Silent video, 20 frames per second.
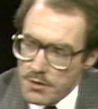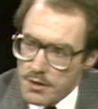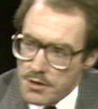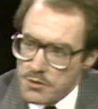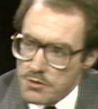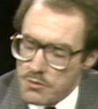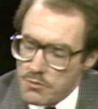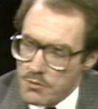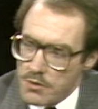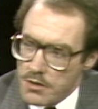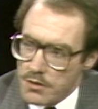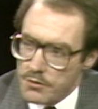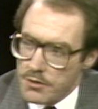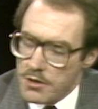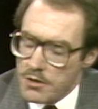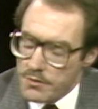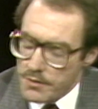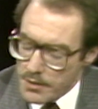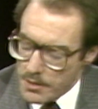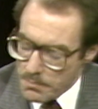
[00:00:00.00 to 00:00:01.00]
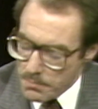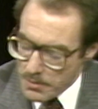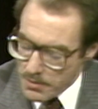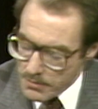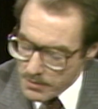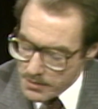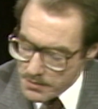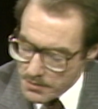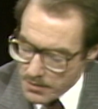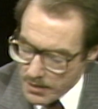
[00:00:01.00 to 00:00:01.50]
as you well know, the
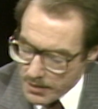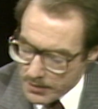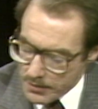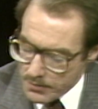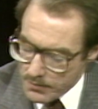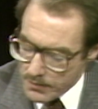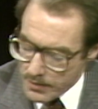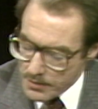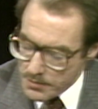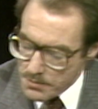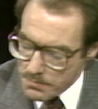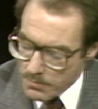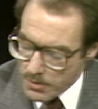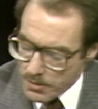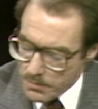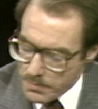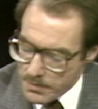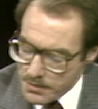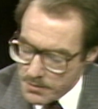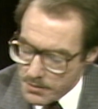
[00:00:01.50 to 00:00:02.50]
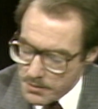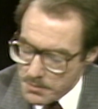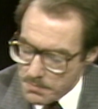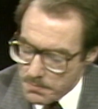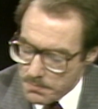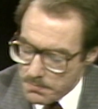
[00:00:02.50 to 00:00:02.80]
opponents argue that small business,